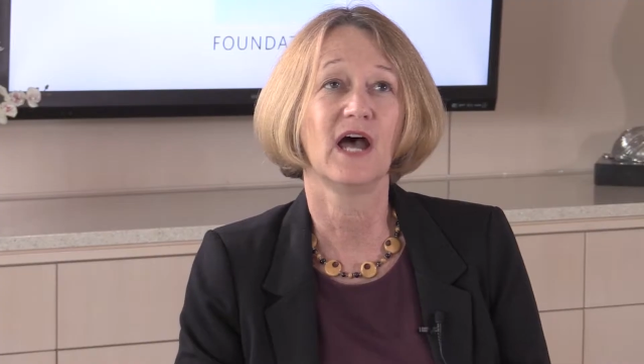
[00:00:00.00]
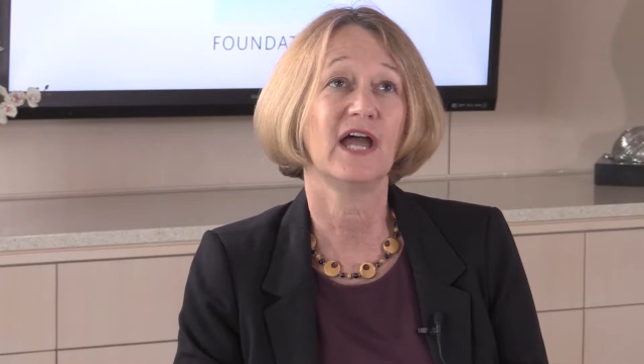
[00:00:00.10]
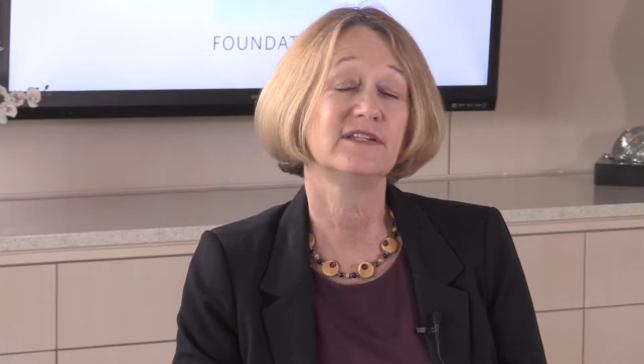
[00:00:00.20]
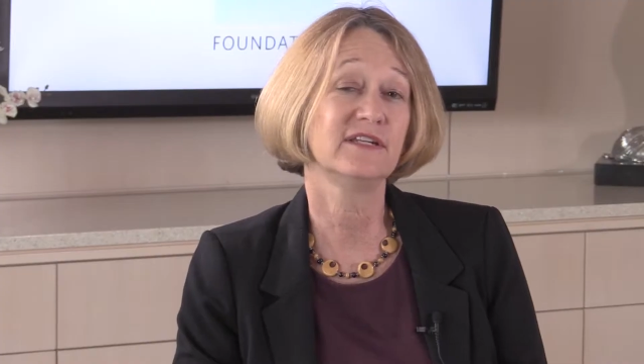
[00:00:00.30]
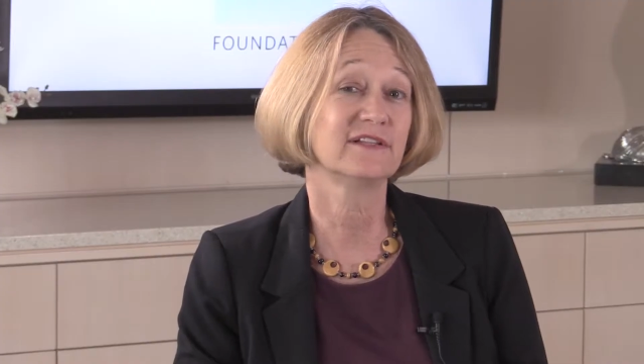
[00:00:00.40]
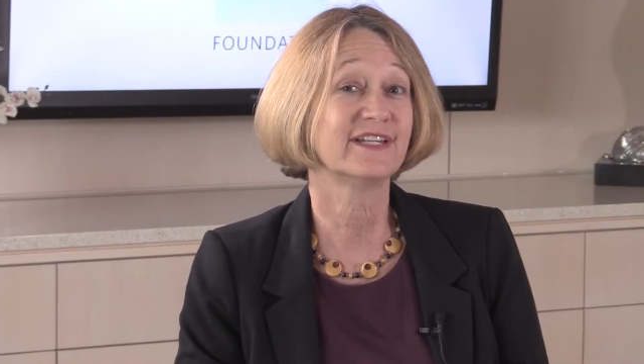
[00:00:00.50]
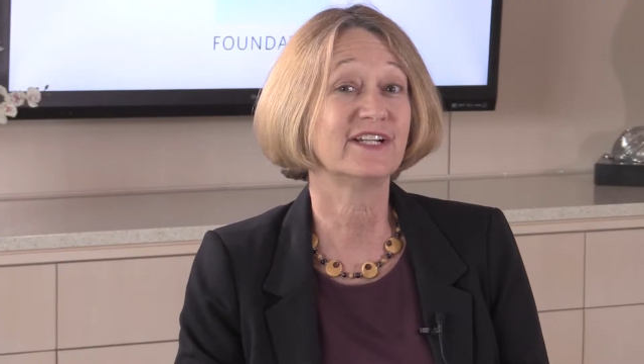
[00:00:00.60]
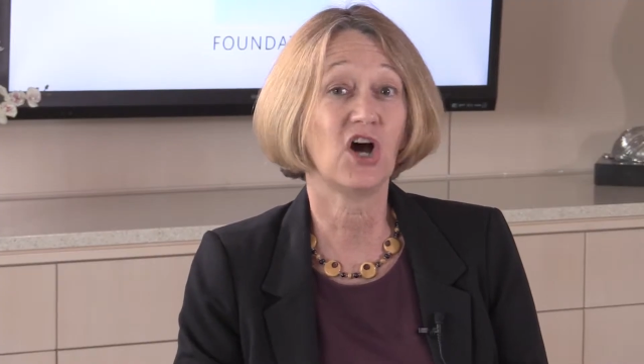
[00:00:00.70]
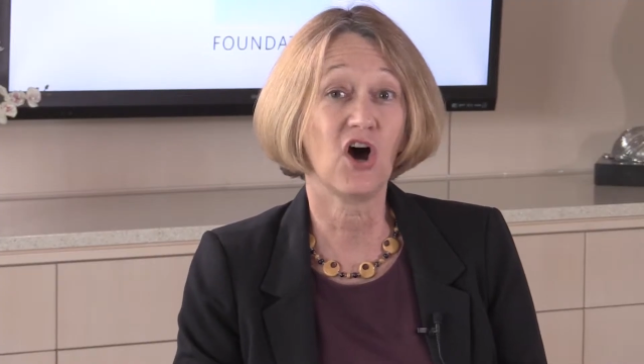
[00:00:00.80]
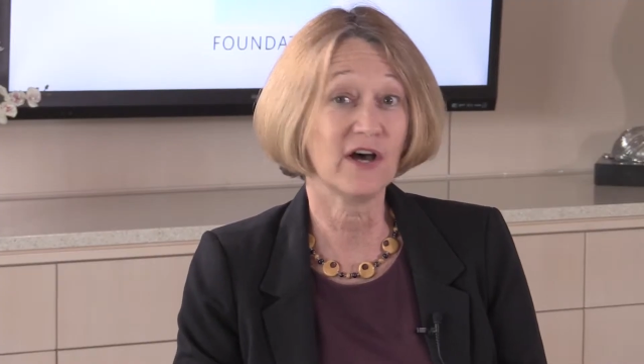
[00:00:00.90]
ideally
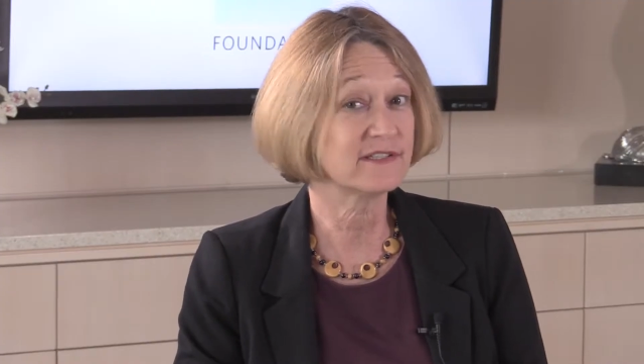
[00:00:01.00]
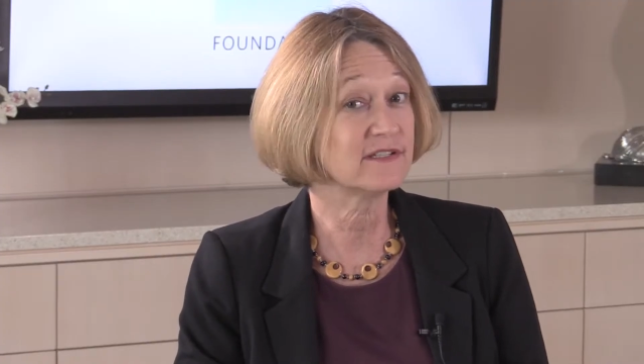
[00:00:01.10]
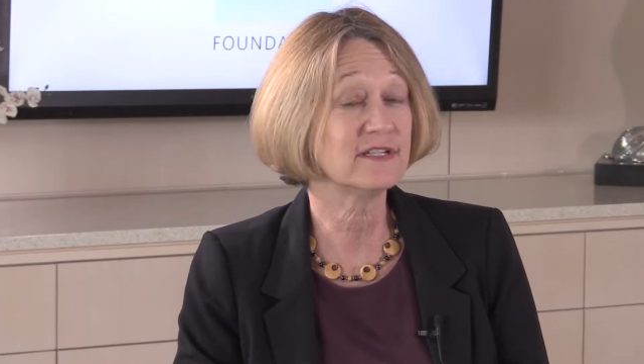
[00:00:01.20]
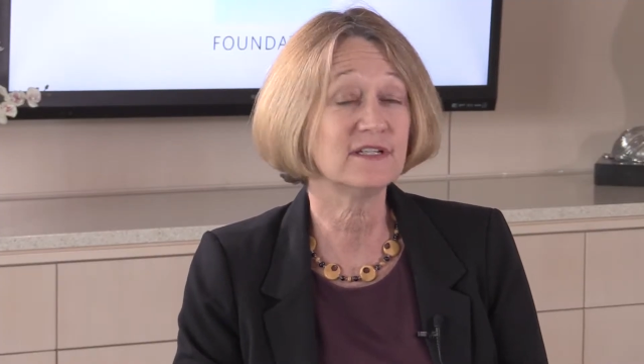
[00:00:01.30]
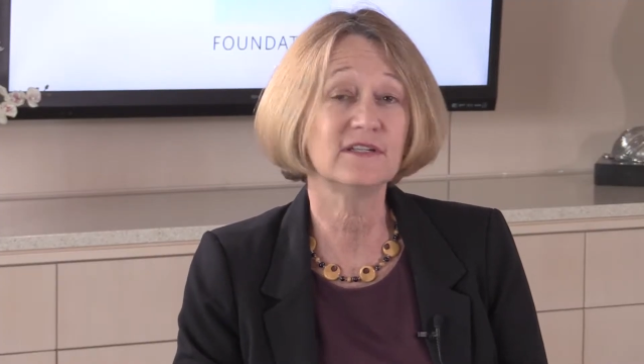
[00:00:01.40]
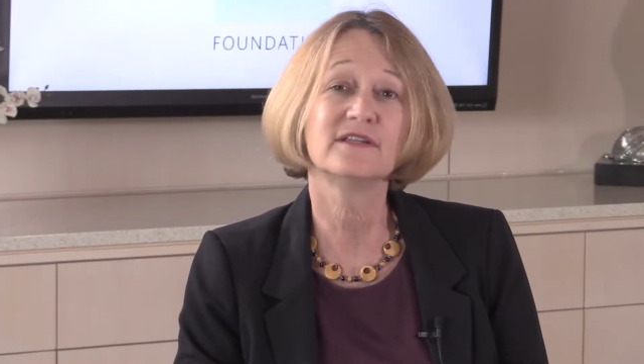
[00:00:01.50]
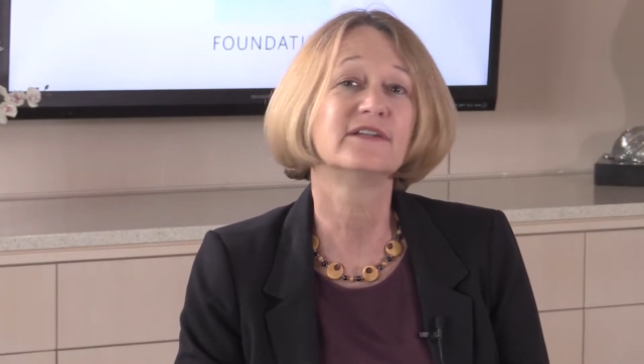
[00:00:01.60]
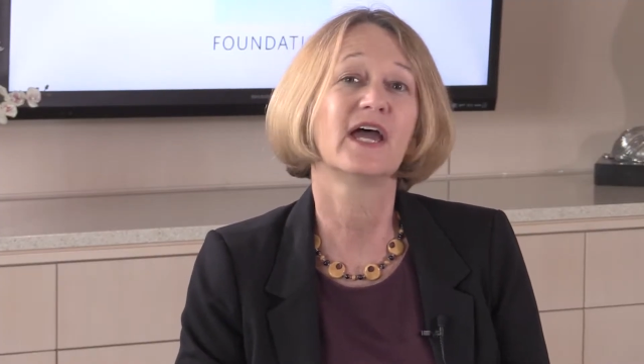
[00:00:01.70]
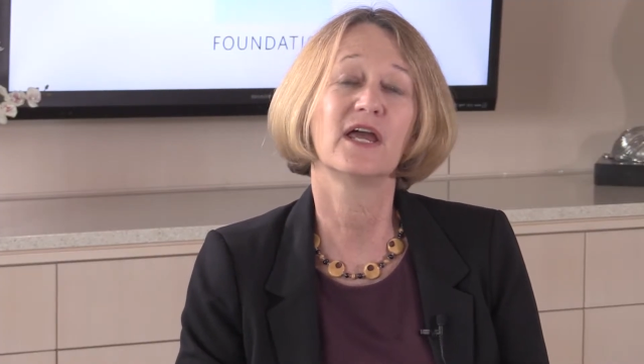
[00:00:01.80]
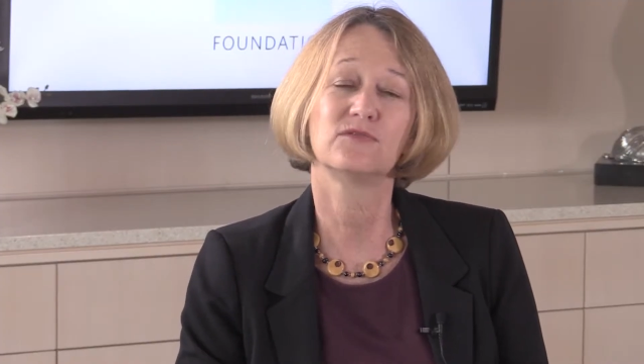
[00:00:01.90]
costed,
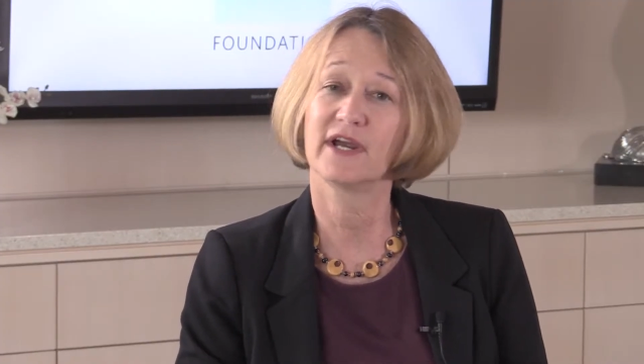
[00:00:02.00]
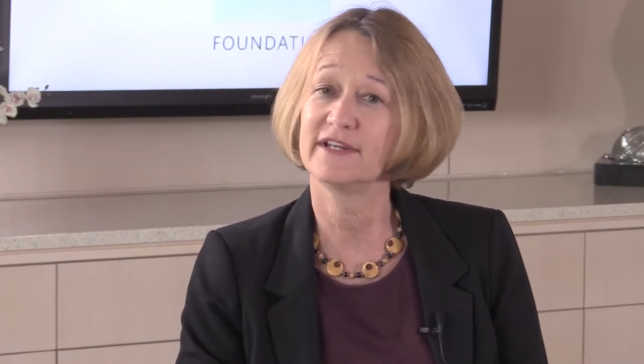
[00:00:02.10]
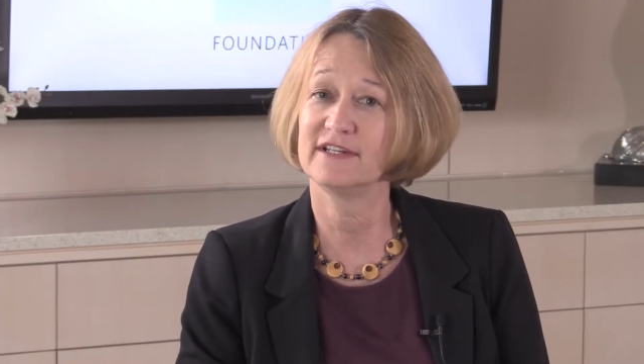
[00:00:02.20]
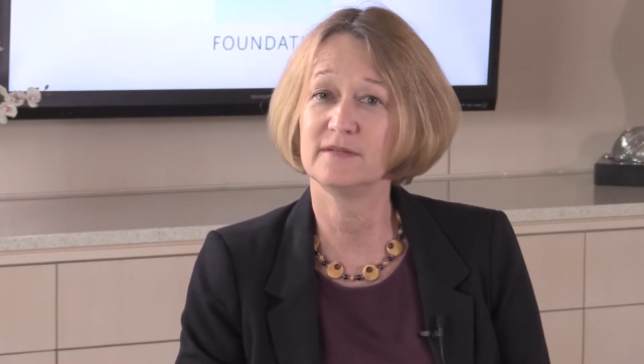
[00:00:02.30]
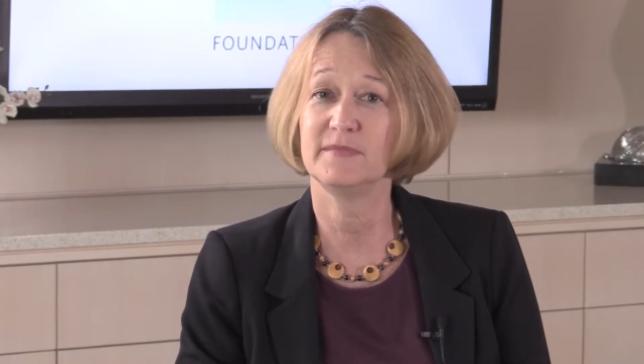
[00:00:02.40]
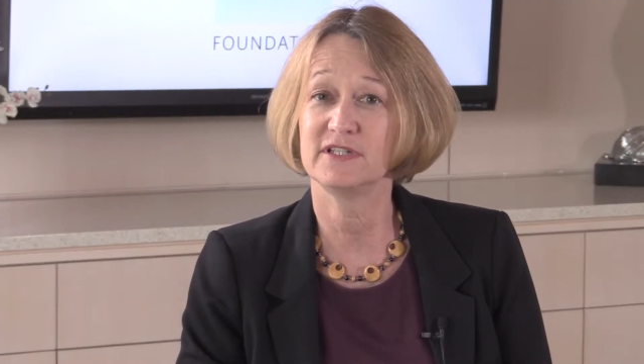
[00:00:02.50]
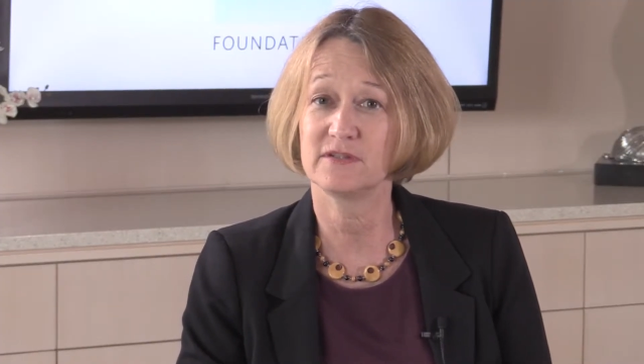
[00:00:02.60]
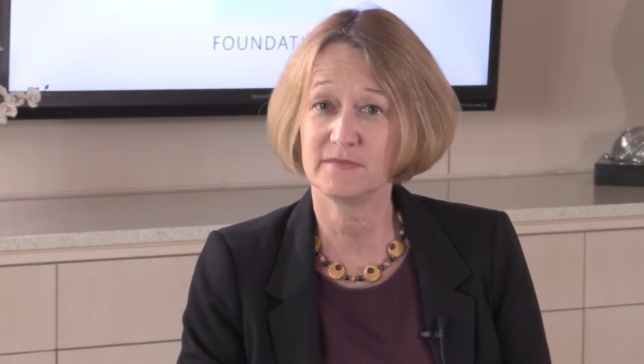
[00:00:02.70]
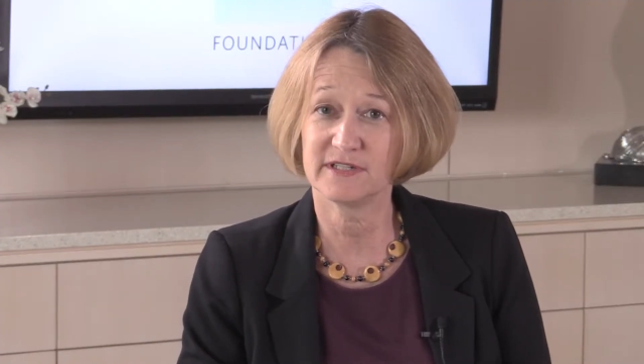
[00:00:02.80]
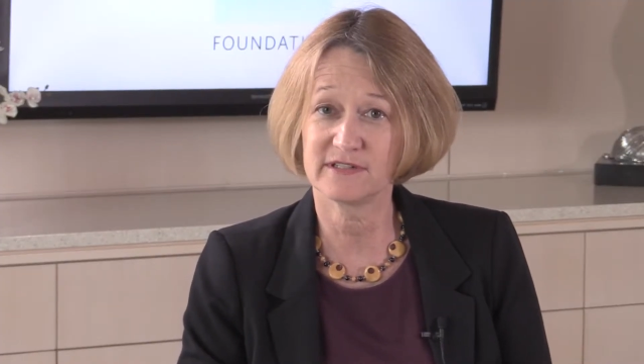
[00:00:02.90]
and ready
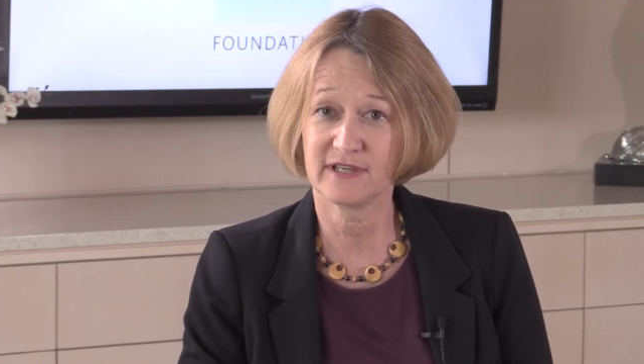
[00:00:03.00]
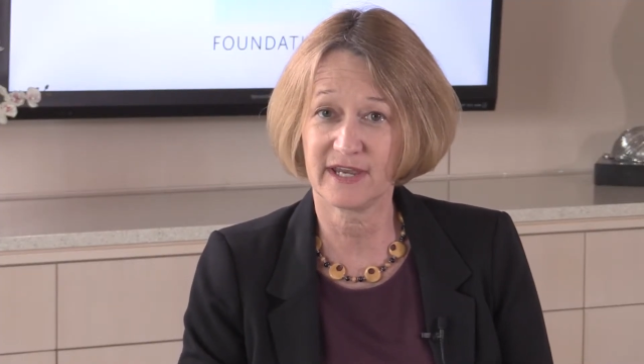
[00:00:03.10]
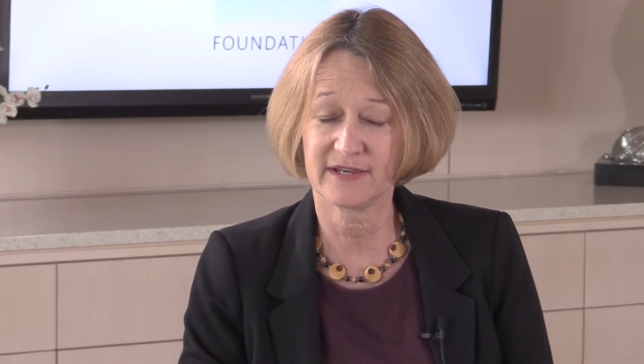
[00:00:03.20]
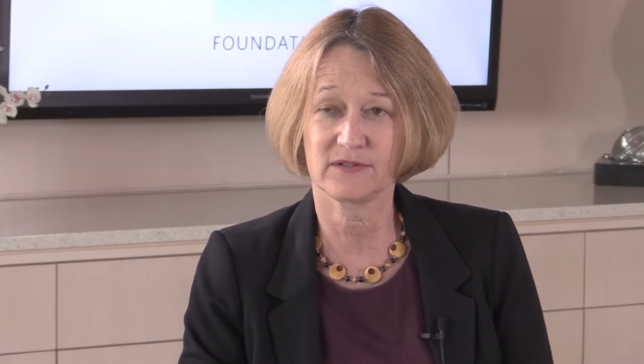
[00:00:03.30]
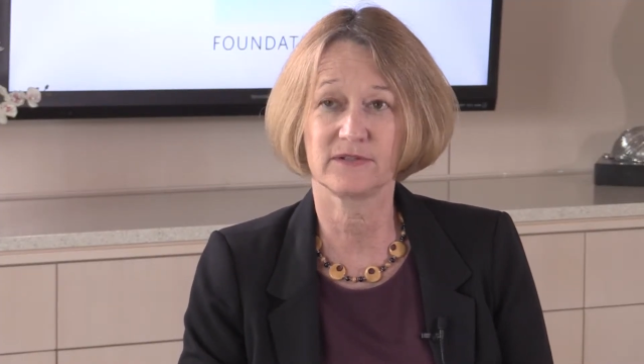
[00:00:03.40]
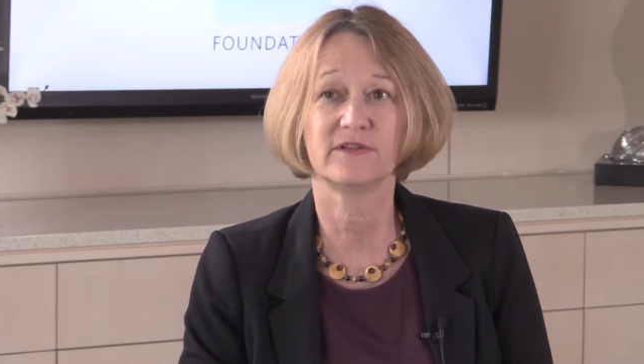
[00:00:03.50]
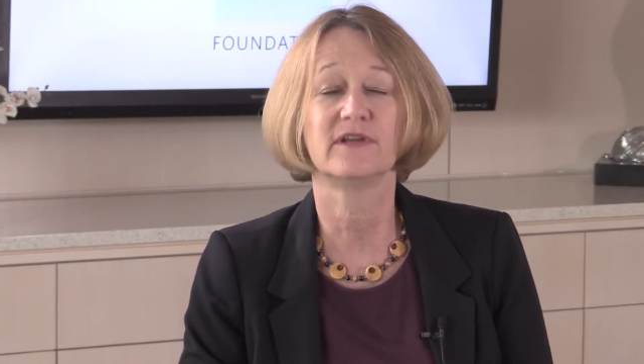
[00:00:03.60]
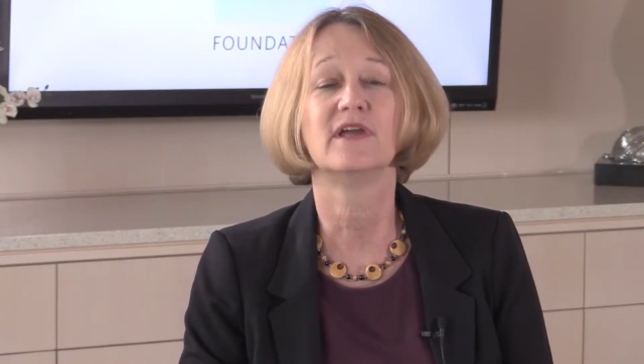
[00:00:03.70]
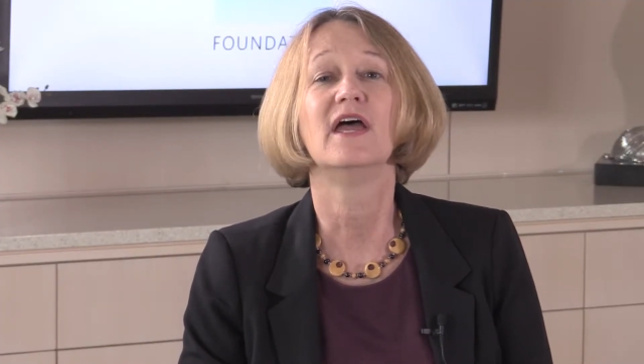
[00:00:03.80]
to be scaled,